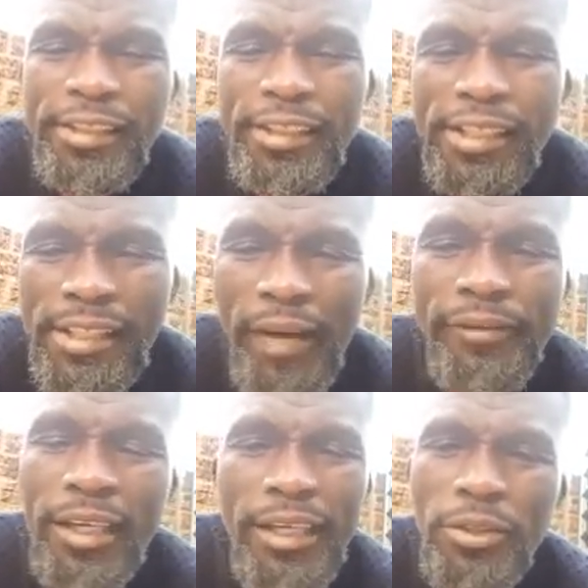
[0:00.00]
The
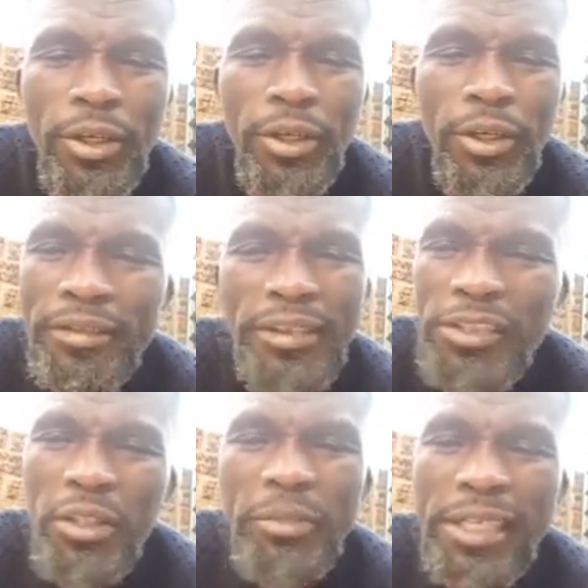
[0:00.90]
stuff that I talk about
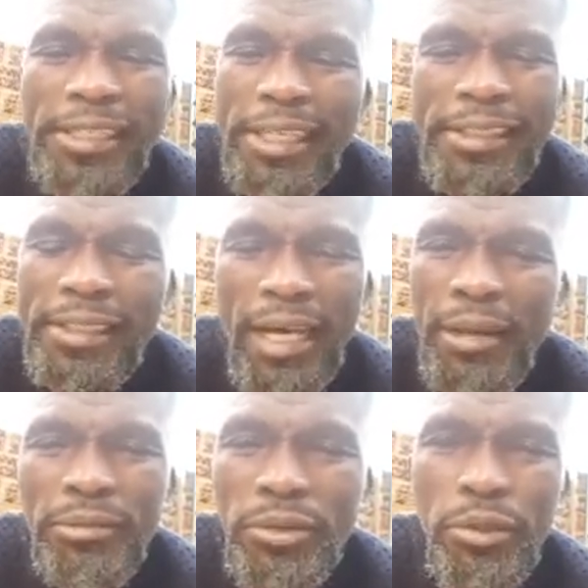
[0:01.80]
does not make sense.
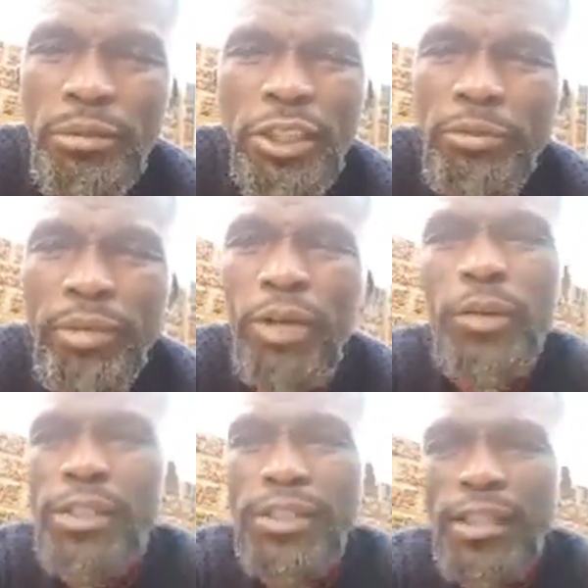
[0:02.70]
I'm too much
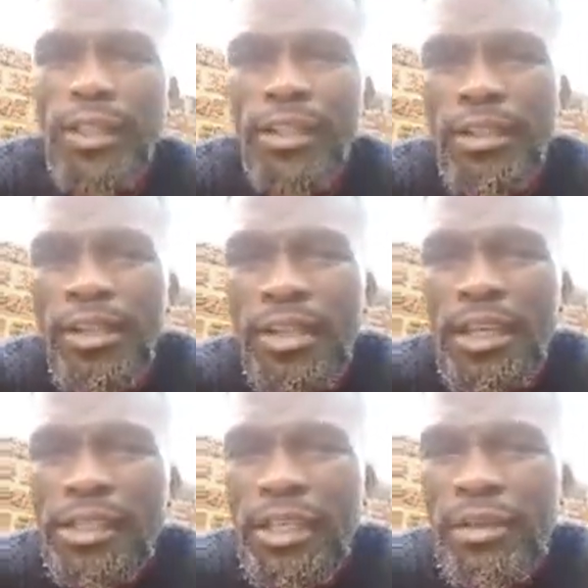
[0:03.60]
backwards. The
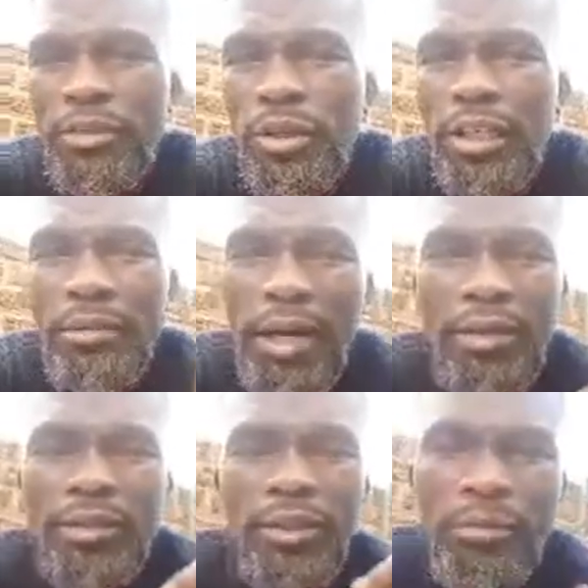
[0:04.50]
things that I'm talking
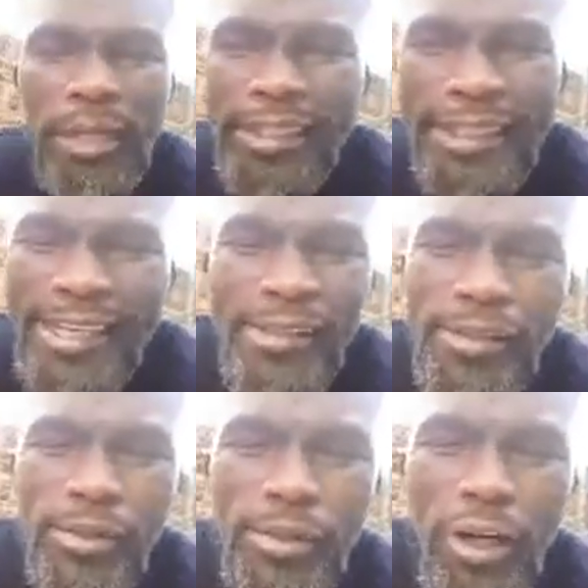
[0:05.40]
about don't make sense
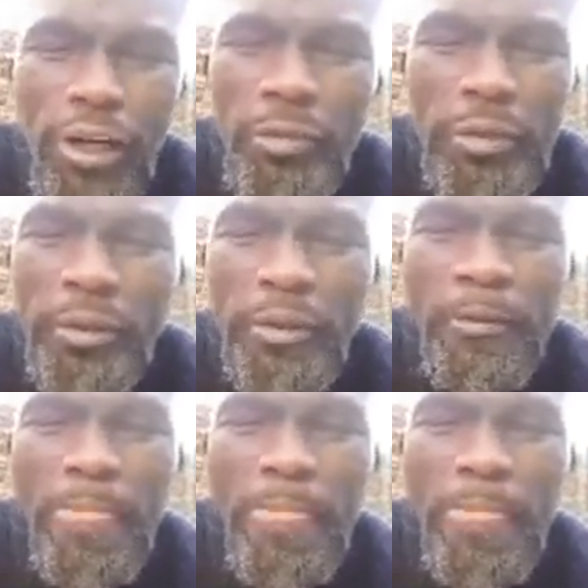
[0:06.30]
to local people.